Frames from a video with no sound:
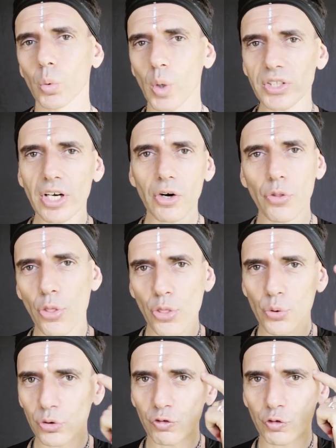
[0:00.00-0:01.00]
What are the
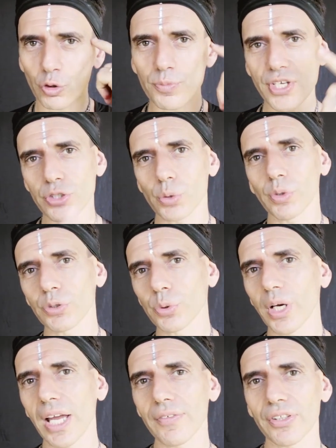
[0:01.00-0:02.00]
thought forms that you want
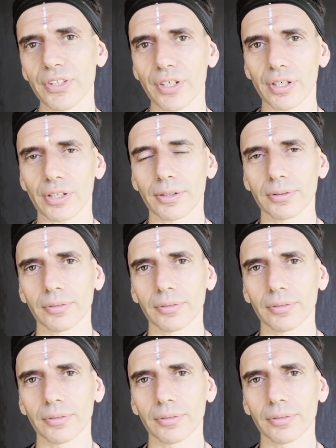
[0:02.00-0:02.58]
to have in there?